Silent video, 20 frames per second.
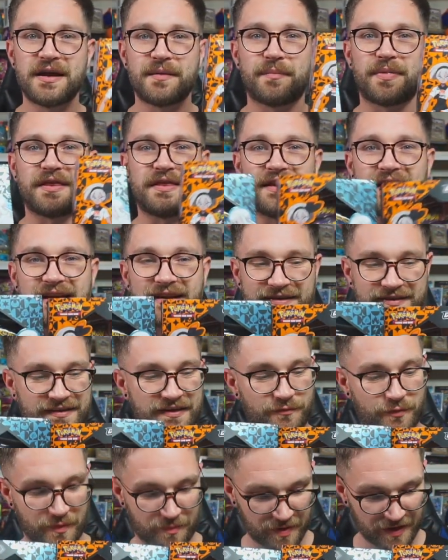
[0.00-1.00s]
But this,
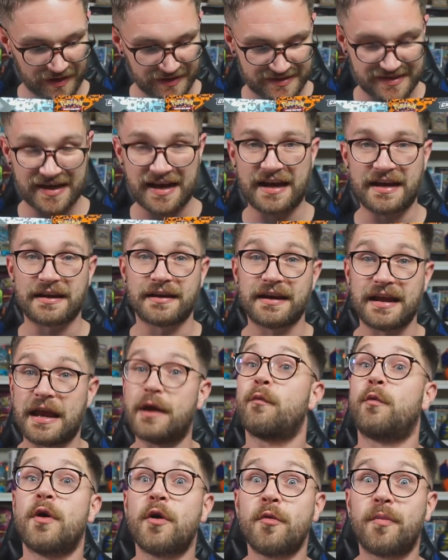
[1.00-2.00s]
if we pull it today,
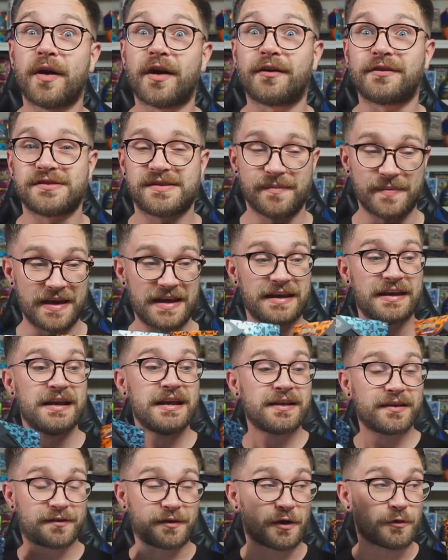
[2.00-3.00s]
it will belong to me.
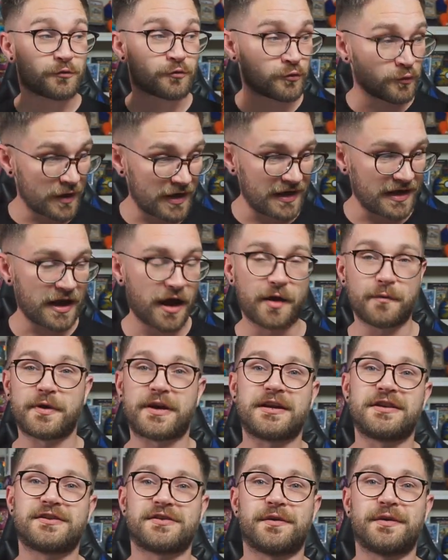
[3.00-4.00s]
So I really hope we
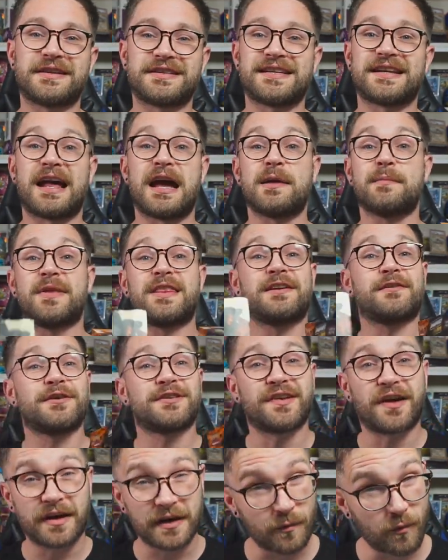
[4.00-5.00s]
can do it today. But there
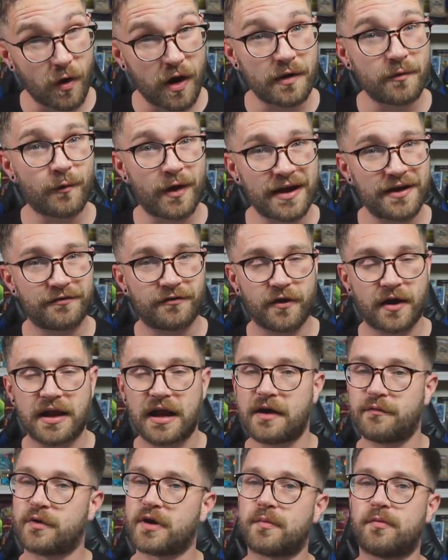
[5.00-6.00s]
is only one way to find
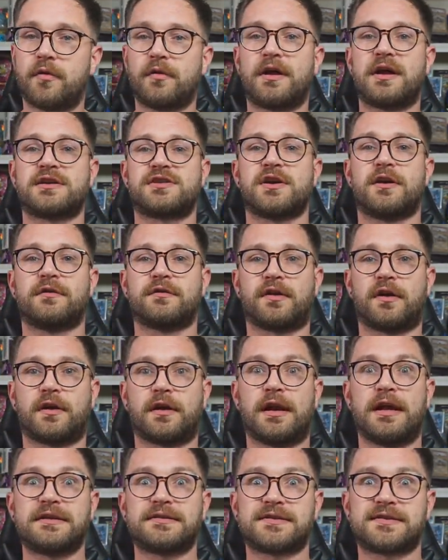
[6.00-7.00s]
out if we can pull that
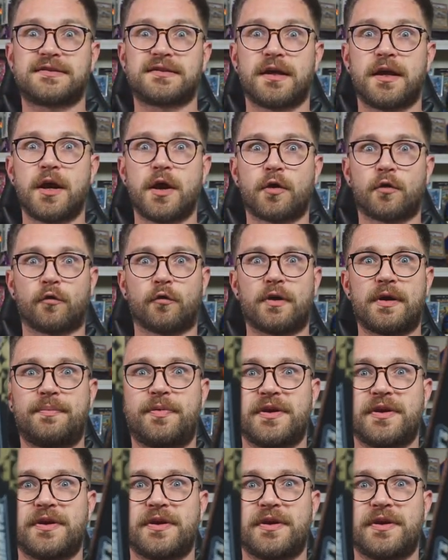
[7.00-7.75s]
Charizard. Let's rip